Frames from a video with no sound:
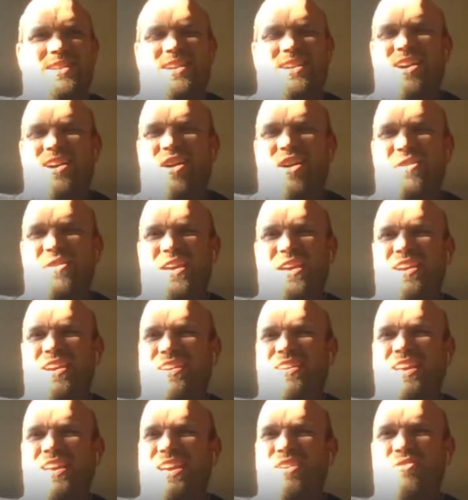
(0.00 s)
Okay.
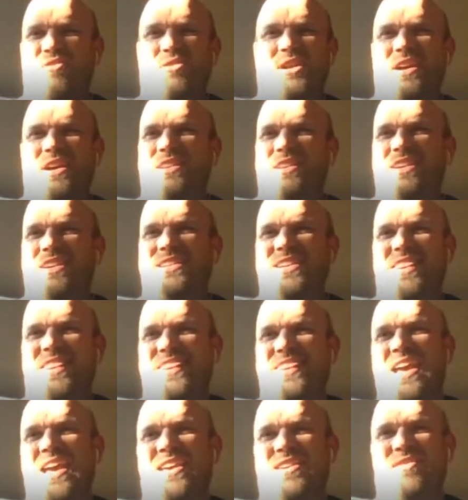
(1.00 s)
Well, I'd like to
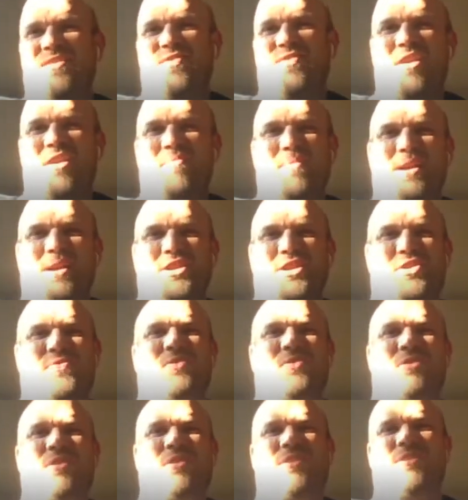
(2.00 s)
thank you very much
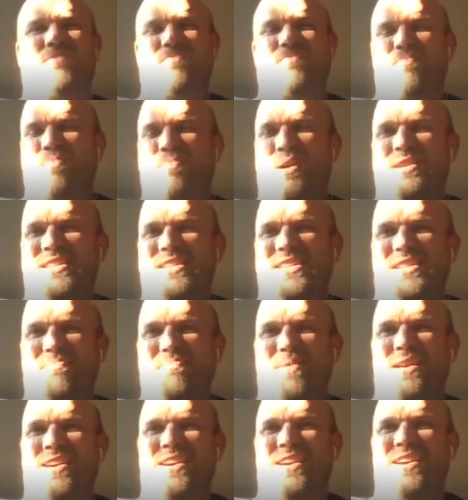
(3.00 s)
for
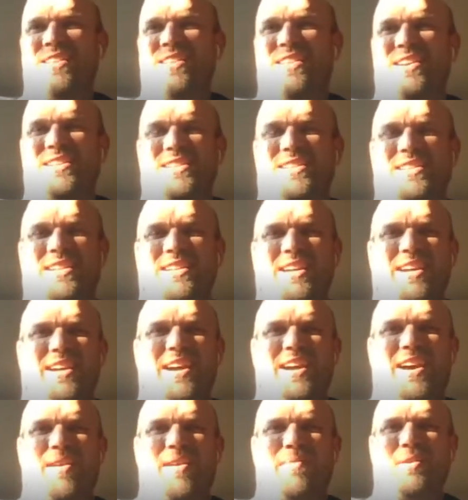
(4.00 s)
participating in this.
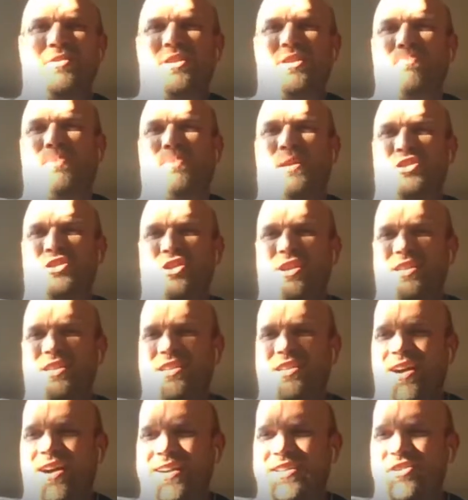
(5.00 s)
Um, it was a pleasure to
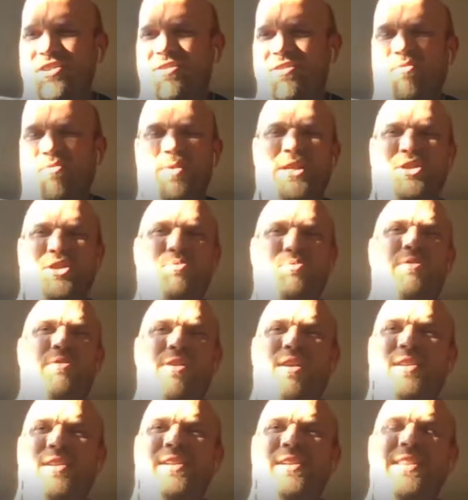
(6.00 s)
talk to you. I wish we were
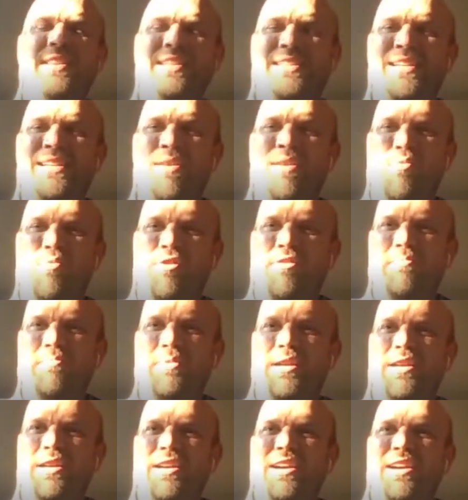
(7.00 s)
all in the same room,
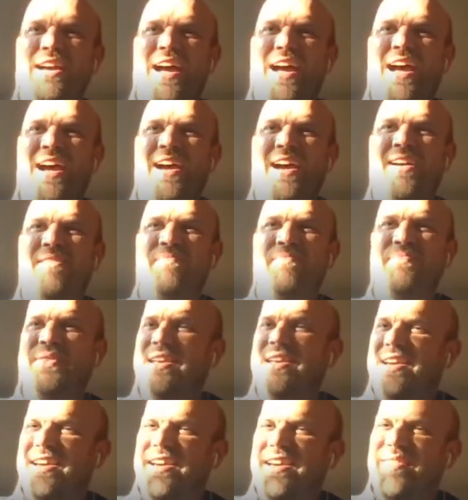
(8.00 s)
um,
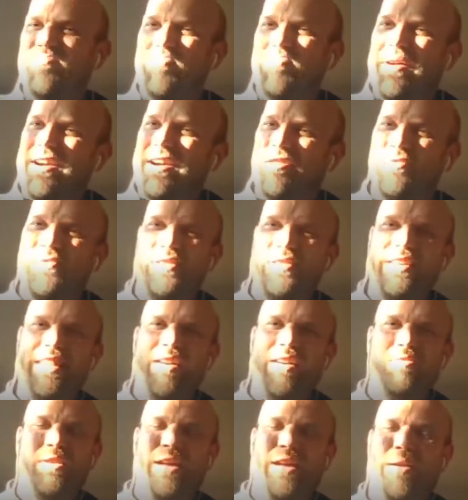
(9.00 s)
but hopefully that
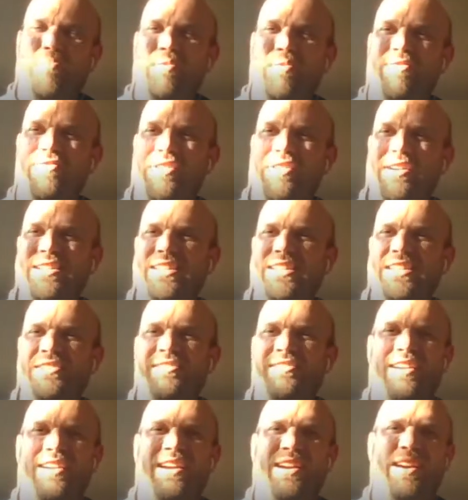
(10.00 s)
will happen very
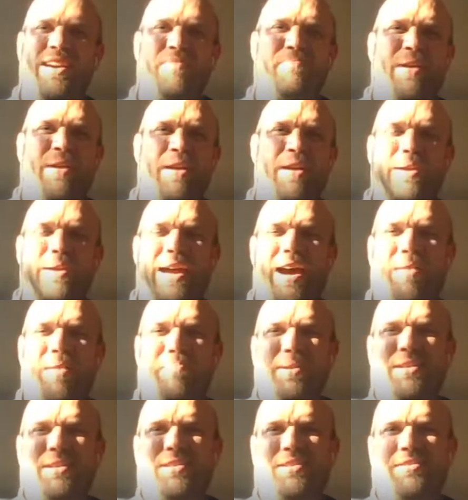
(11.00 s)
soon. And I, I'd, be
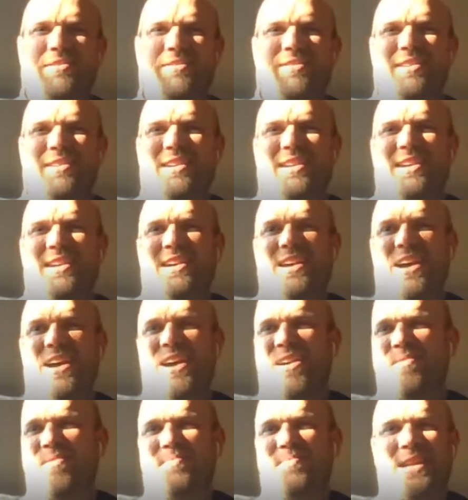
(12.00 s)
happy to
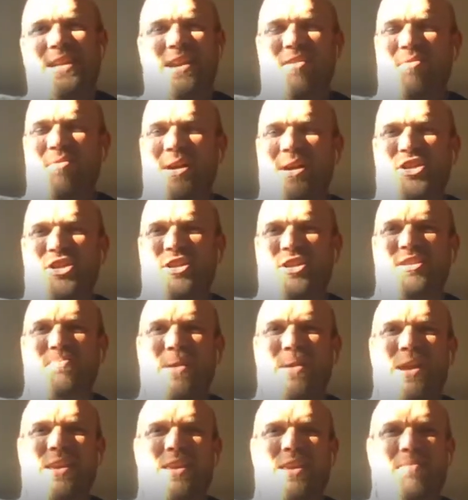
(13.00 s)
um, take questions
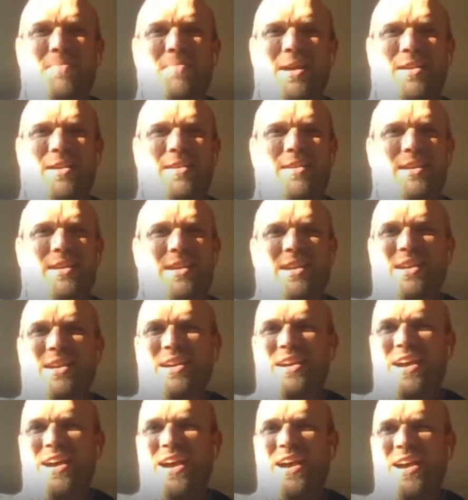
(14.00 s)
by email.
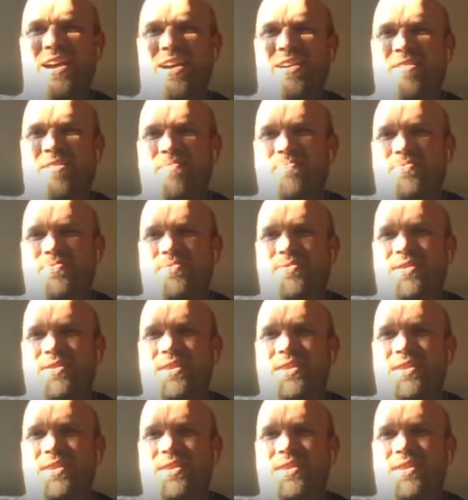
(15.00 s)
Um,